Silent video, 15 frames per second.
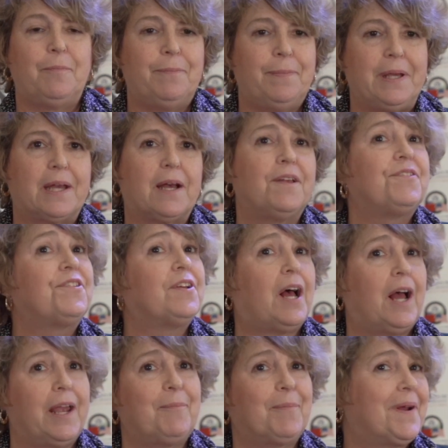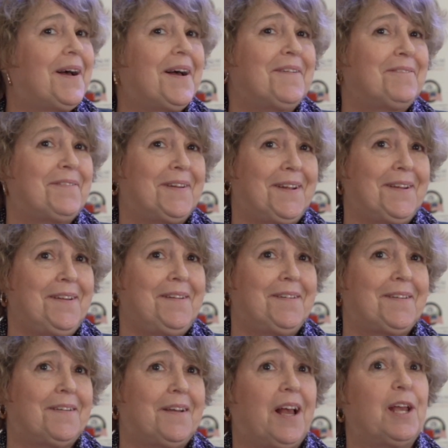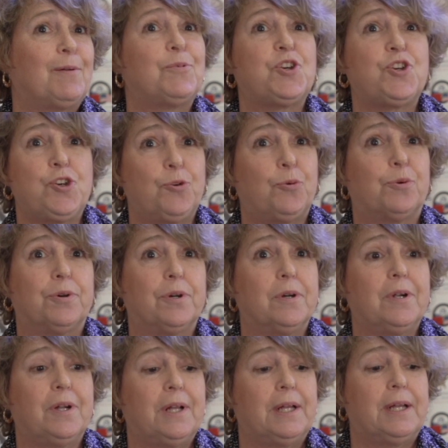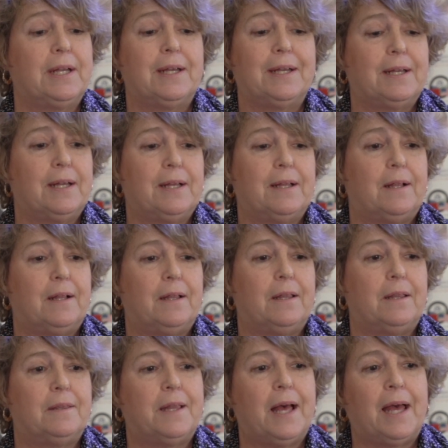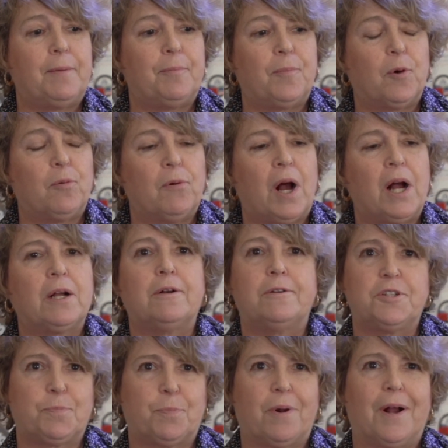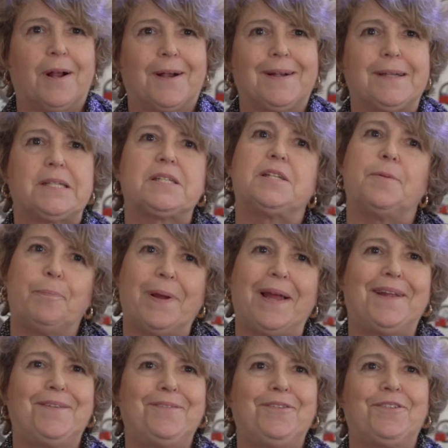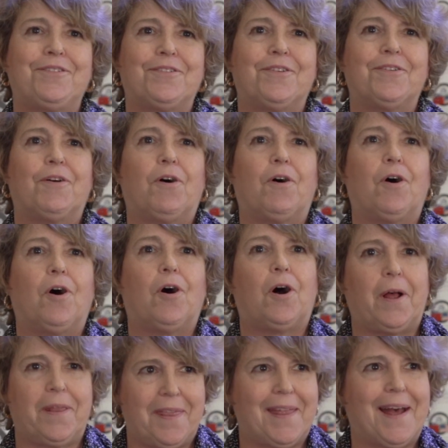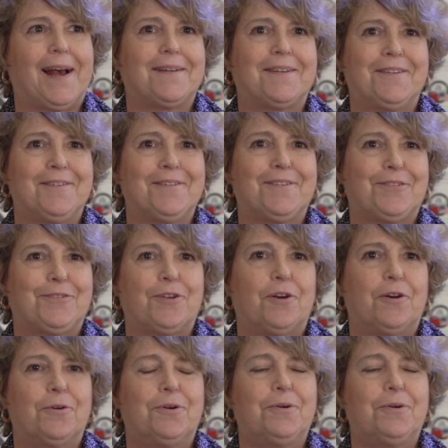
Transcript: because I am confident, I am sure, that Morocco's progress depends on that. So